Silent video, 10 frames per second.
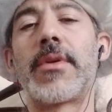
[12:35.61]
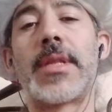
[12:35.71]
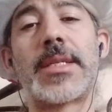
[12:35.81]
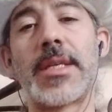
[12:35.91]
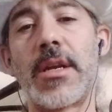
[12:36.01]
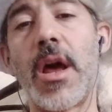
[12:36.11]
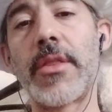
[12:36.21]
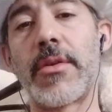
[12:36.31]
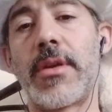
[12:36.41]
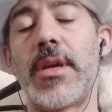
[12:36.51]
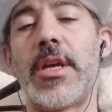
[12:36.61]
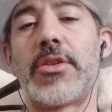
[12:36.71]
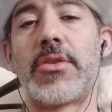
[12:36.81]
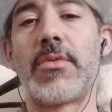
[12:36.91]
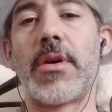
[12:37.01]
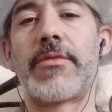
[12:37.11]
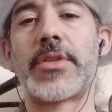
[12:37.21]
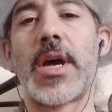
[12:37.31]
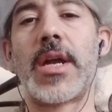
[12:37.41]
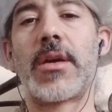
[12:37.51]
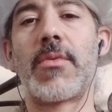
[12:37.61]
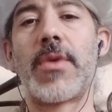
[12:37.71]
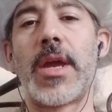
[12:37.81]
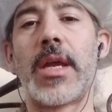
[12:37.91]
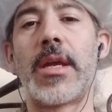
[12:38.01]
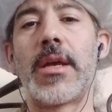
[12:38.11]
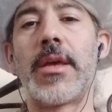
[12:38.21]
That's another issue of shying away.